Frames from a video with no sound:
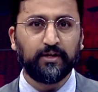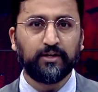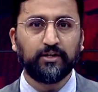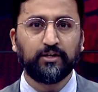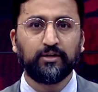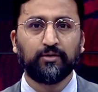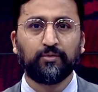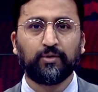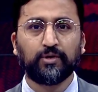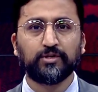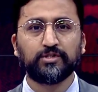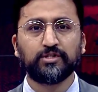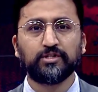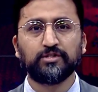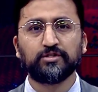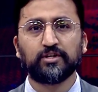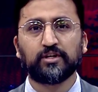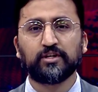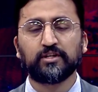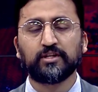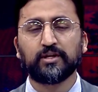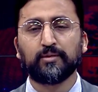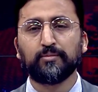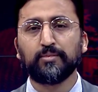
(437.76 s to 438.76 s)
You're watching
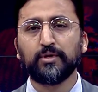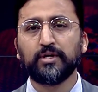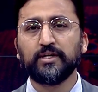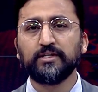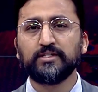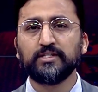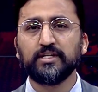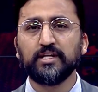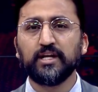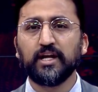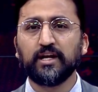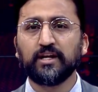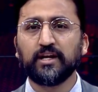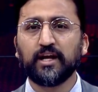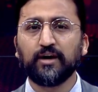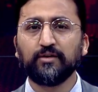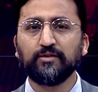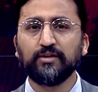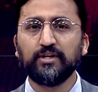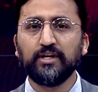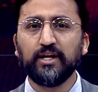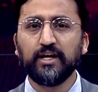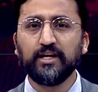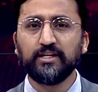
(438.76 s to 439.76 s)
Janata Bulletin, and now
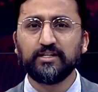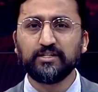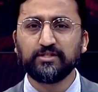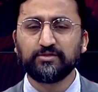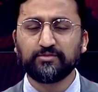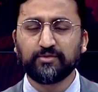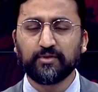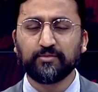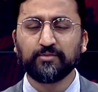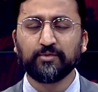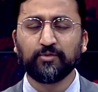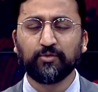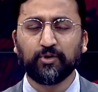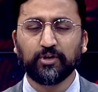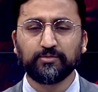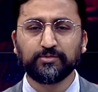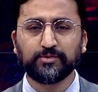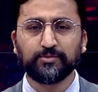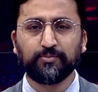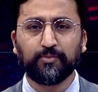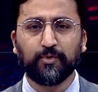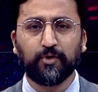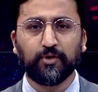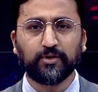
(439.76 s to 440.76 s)
the latest from the world of
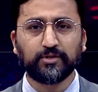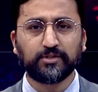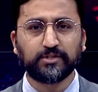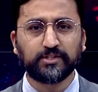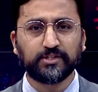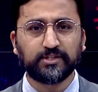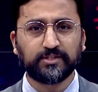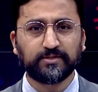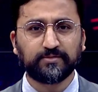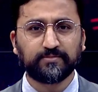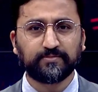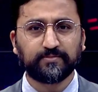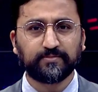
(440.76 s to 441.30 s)
sports.